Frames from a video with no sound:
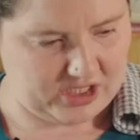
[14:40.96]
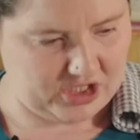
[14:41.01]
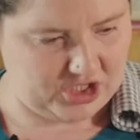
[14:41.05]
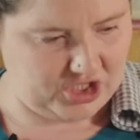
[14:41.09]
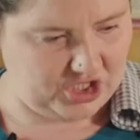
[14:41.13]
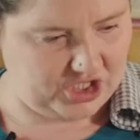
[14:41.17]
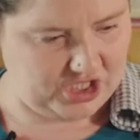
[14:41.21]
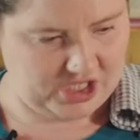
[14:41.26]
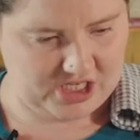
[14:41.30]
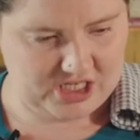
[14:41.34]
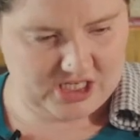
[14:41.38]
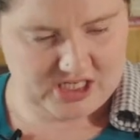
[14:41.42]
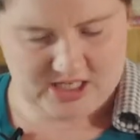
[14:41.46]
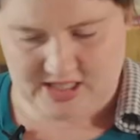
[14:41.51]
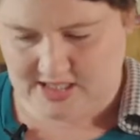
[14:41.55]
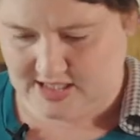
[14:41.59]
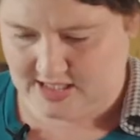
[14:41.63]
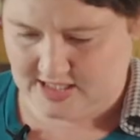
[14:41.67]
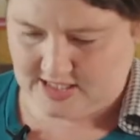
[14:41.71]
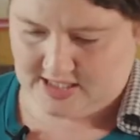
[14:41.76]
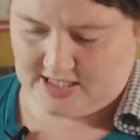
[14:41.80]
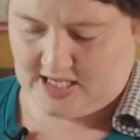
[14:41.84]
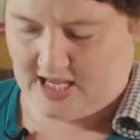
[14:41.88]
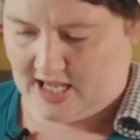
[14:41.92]
and
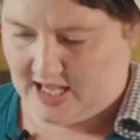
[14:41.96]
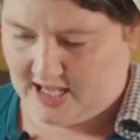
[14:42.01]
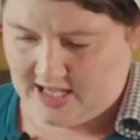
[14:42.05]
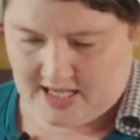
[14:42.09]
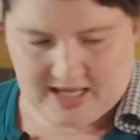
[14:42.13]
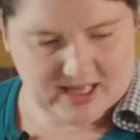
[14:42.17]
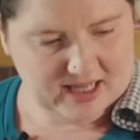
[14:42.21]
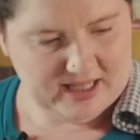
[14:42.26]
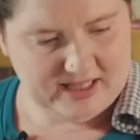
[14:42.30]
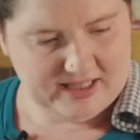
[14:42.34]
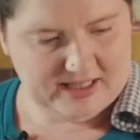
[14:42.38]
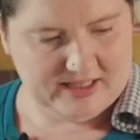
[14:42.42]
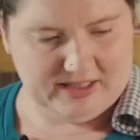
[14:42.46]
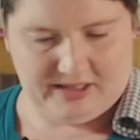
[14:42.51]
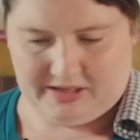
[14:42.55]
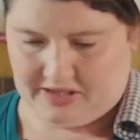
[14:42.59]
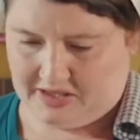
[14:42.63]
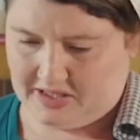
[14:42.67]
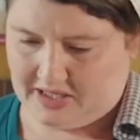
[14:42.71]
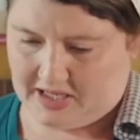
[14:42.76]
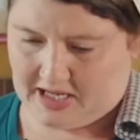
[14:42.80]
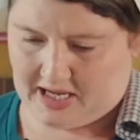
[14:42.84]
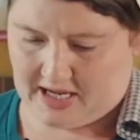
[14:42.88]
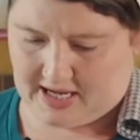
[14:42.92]
cheese, little
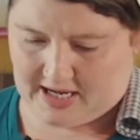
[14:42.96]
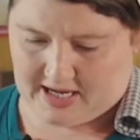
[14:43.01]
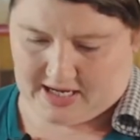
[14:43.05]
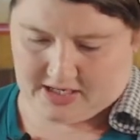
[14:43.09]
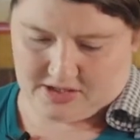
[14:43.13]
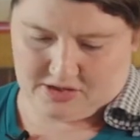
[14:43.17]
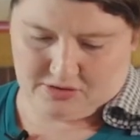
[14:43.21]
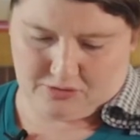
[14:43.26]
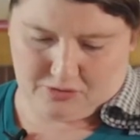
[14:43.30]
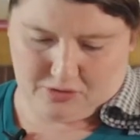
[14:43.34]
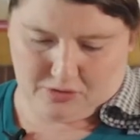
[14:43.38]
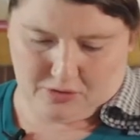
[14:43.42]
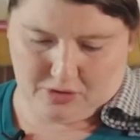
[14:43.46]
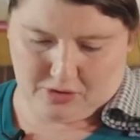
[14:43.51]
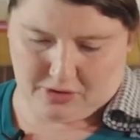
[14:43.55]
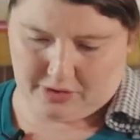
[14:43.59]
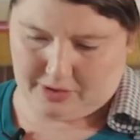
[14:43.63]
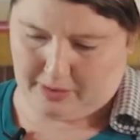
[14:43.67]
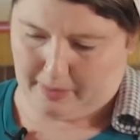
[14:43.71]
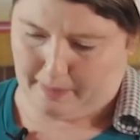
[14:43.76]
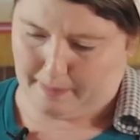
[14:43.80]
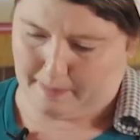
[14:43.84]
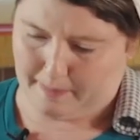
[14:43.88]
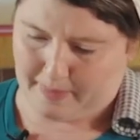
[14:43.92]
casserole,
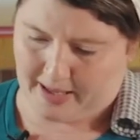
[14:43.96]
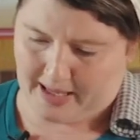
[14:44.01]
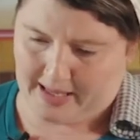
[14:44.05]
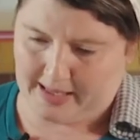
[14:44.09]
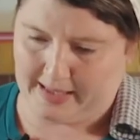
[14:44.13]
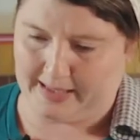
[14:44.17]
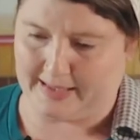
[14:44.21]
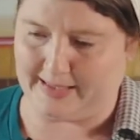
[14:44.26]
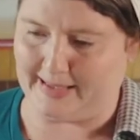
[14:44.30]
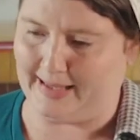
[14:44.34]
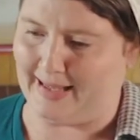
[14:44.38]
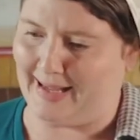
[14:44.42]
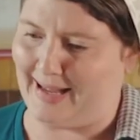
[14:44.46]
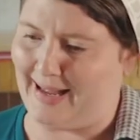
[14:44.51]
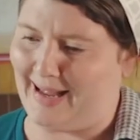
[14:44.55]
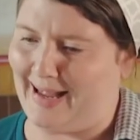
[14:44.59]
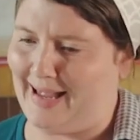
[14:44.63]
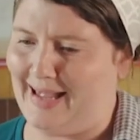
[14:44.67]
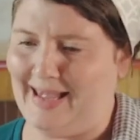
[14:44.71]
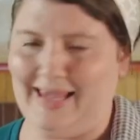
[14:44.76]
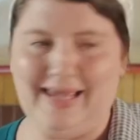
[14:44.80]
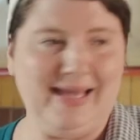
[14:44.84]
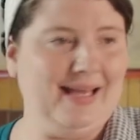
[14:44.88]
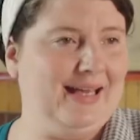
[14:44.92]
little baked
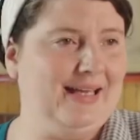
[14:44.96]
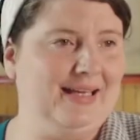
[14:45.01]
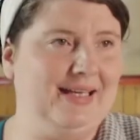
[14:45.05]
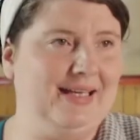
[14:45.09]
guy.